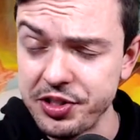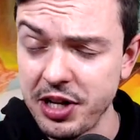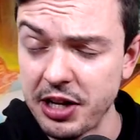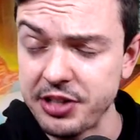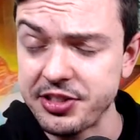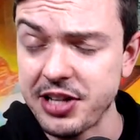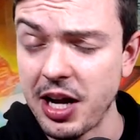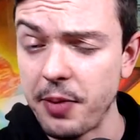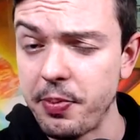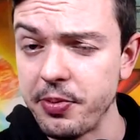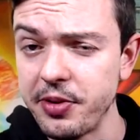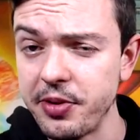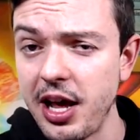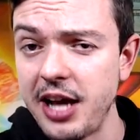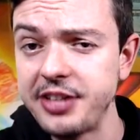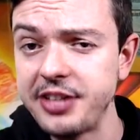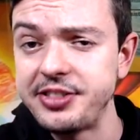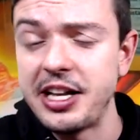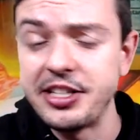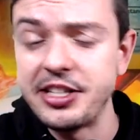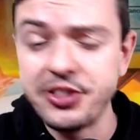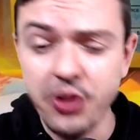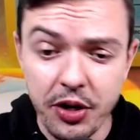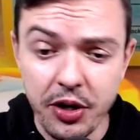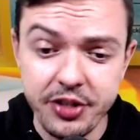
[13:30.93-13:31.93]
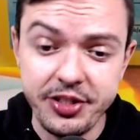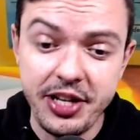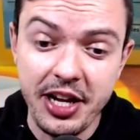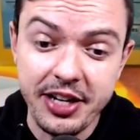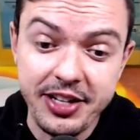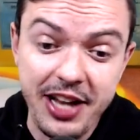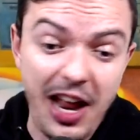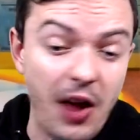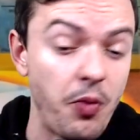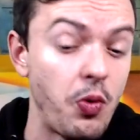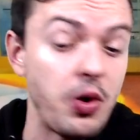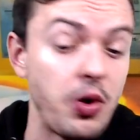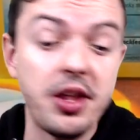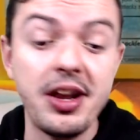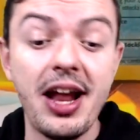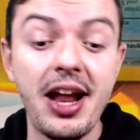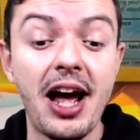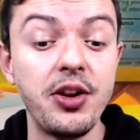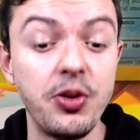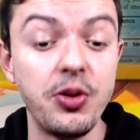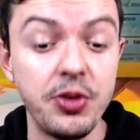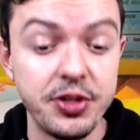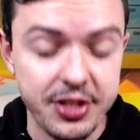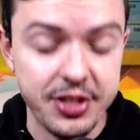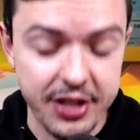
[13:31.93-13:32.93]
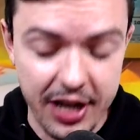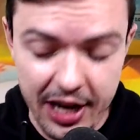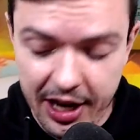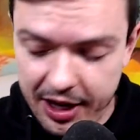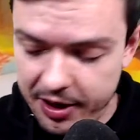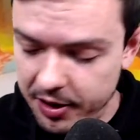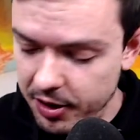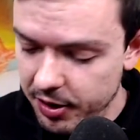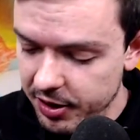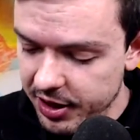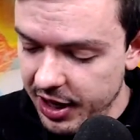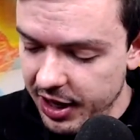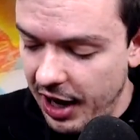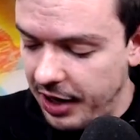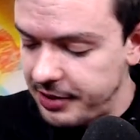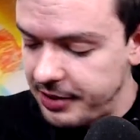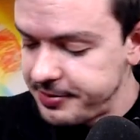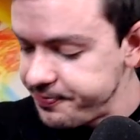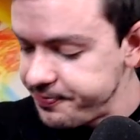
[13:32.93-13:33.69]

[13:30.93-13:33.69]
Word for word: next couple days is gonna dictate whether or not I do this again. Yeah.